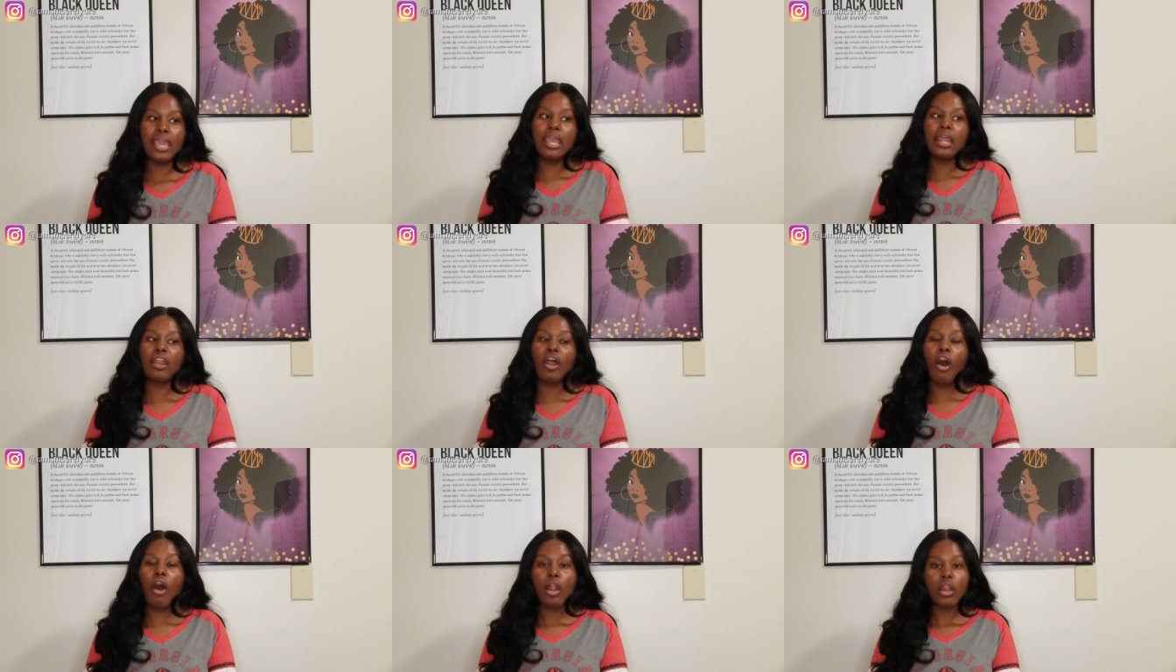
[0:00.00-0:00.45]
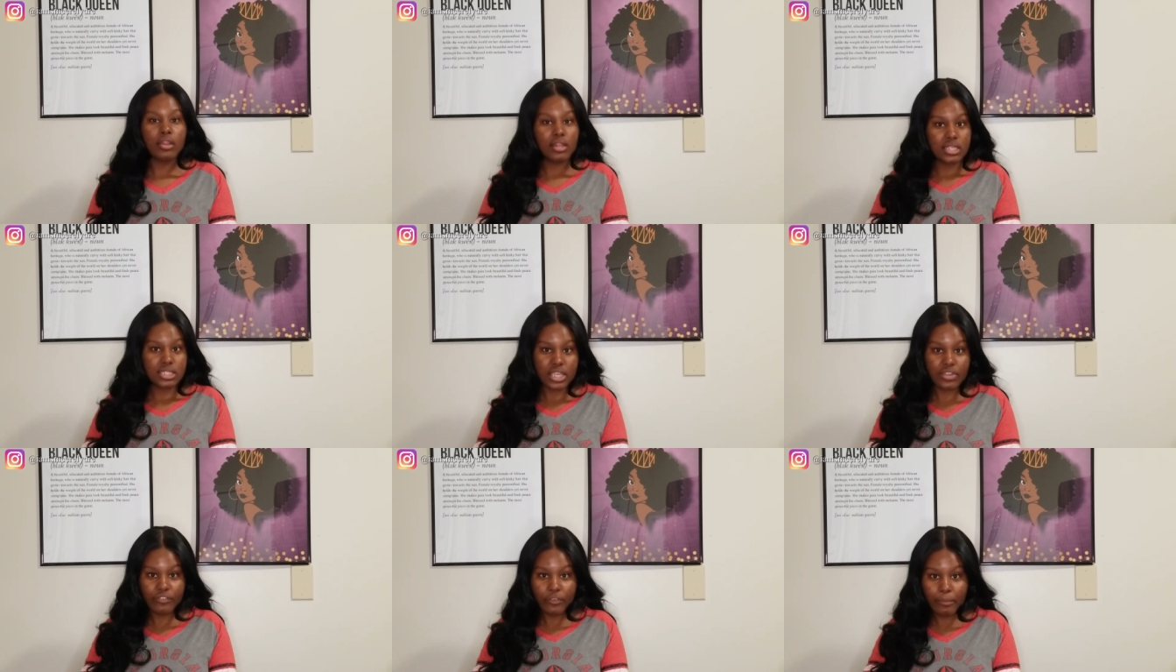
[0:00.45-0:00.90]
and all of
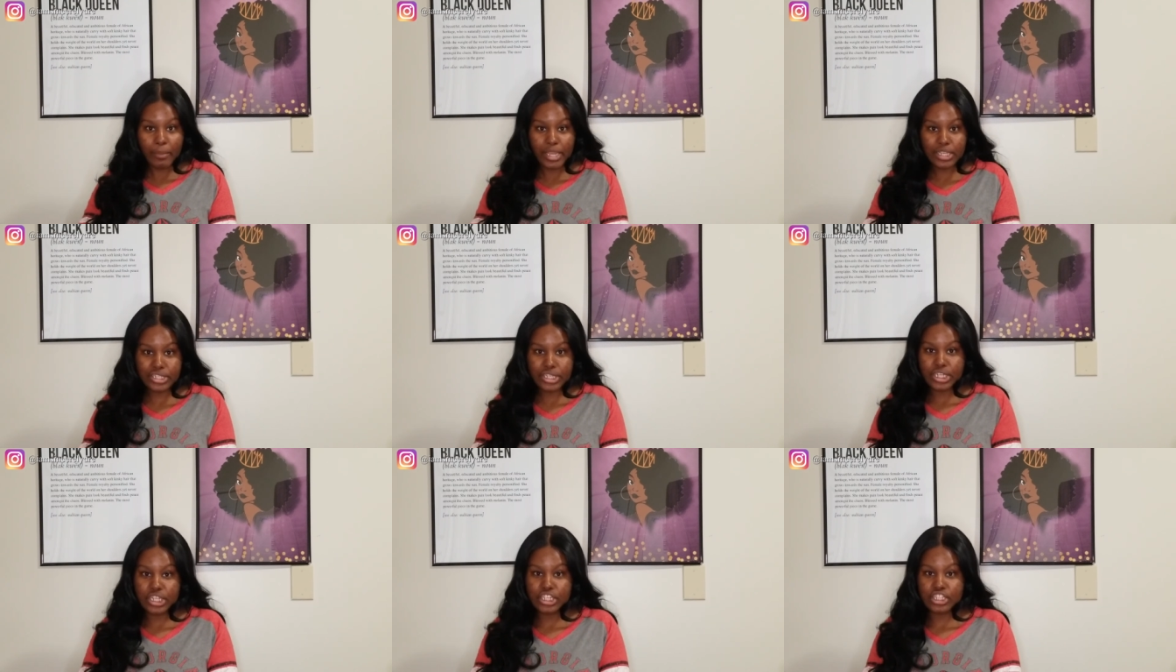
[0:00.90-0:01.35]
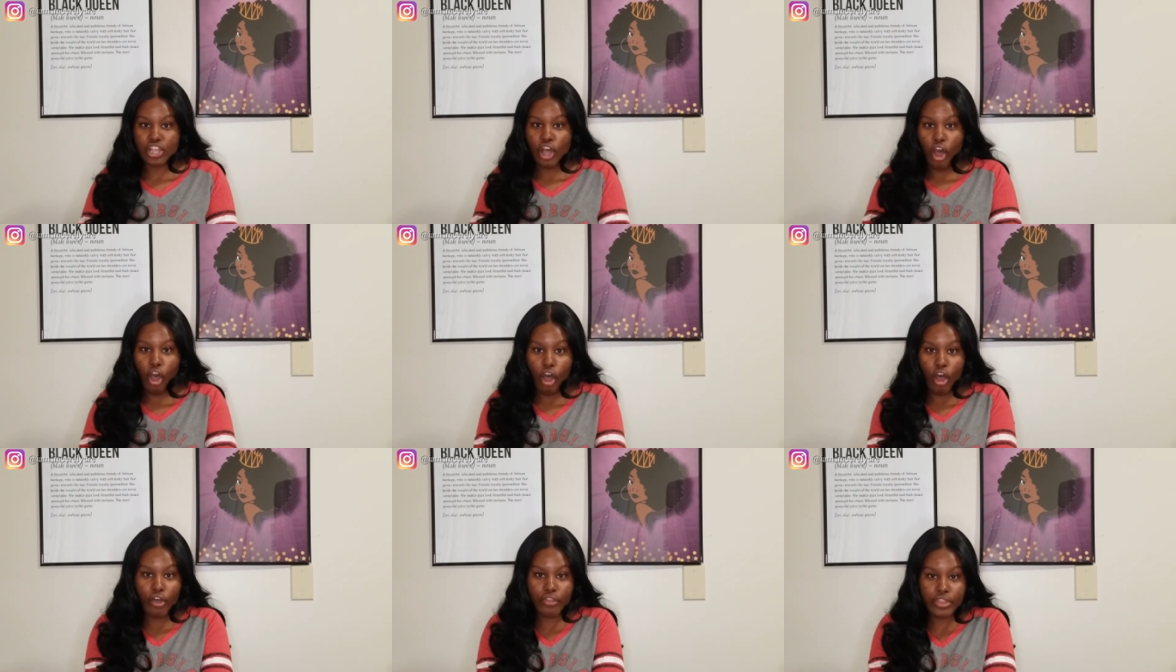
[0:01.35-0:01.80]
this information is
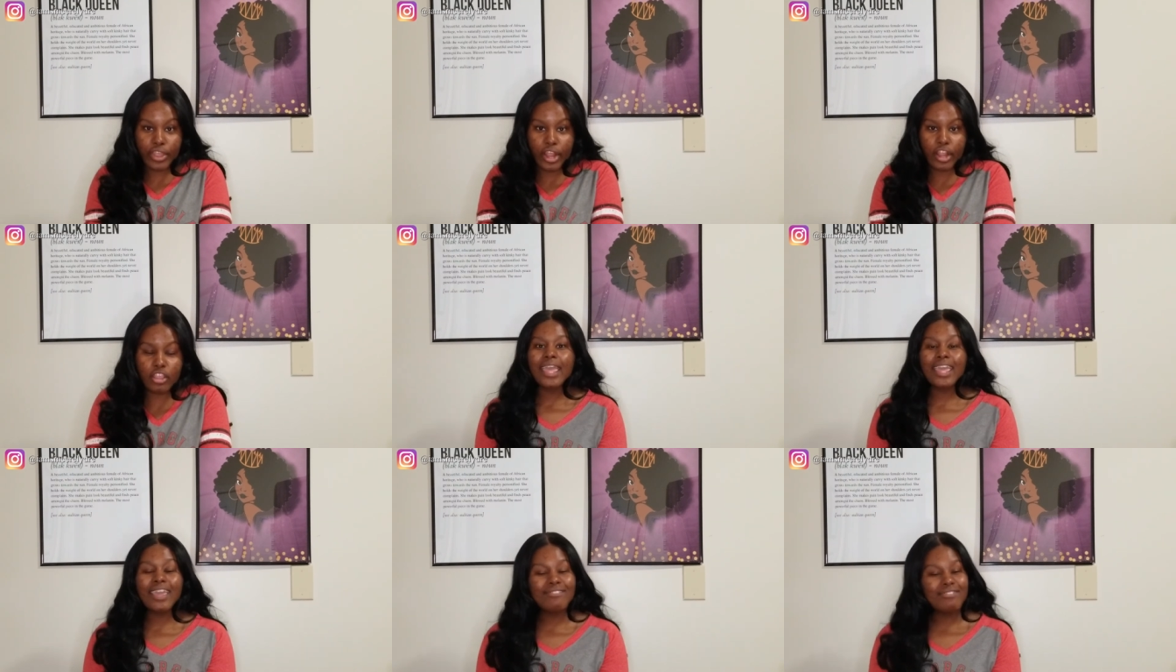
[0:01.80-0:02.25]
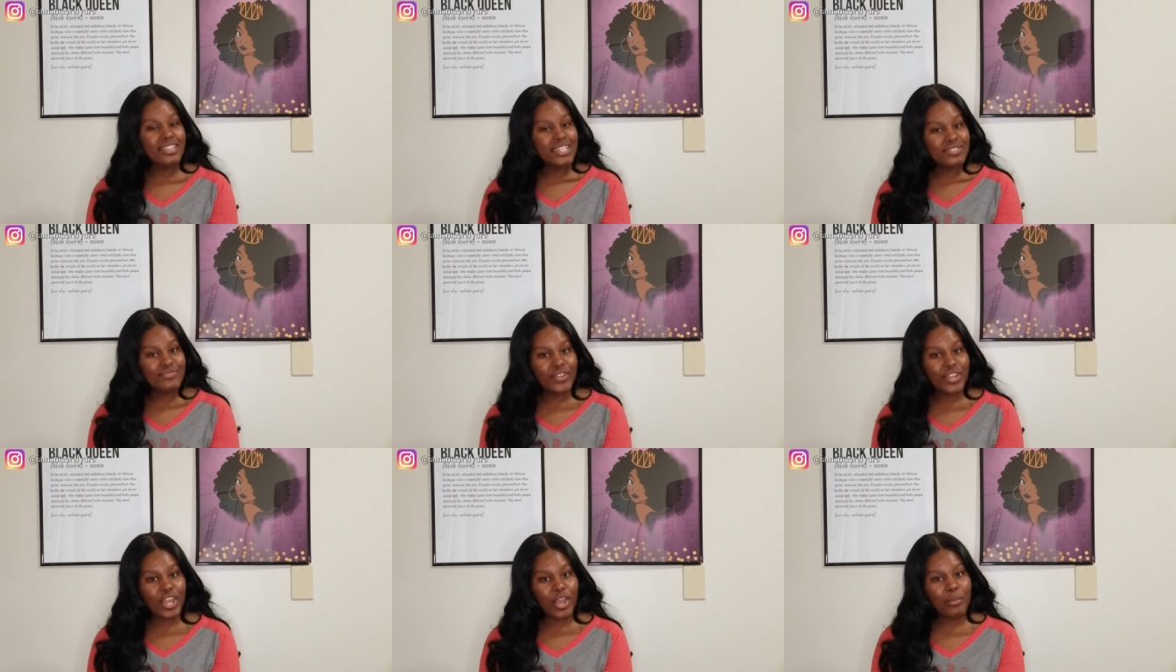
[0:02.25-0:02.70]
on there. If this
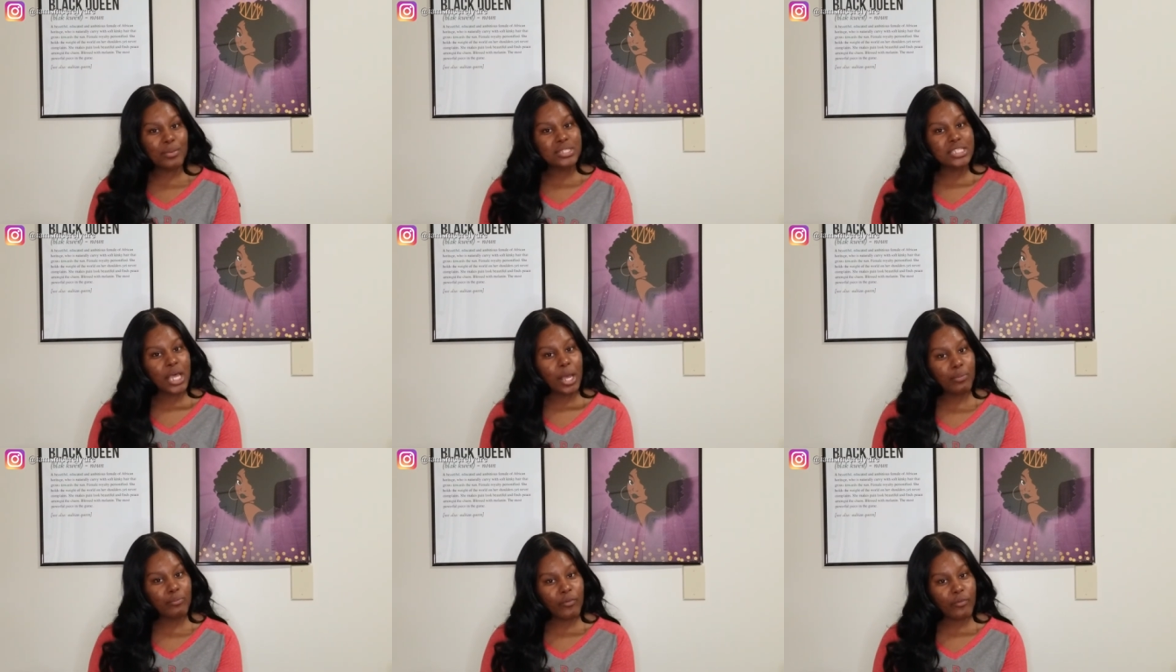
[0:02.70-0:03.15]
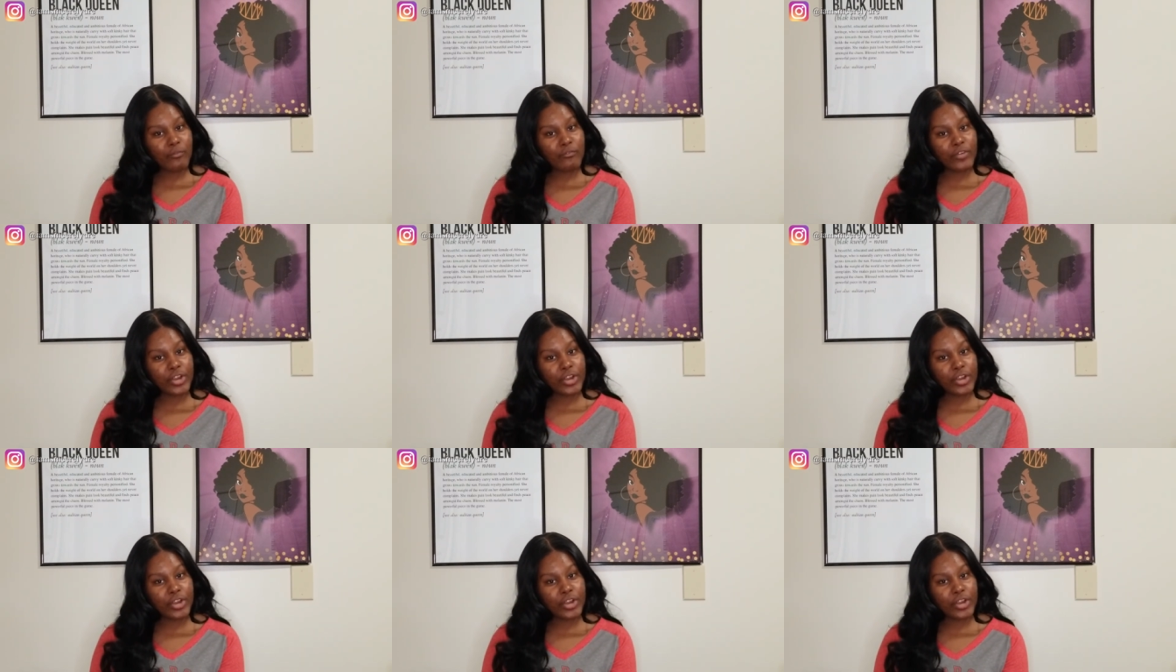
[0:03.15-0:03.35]
video was helpful for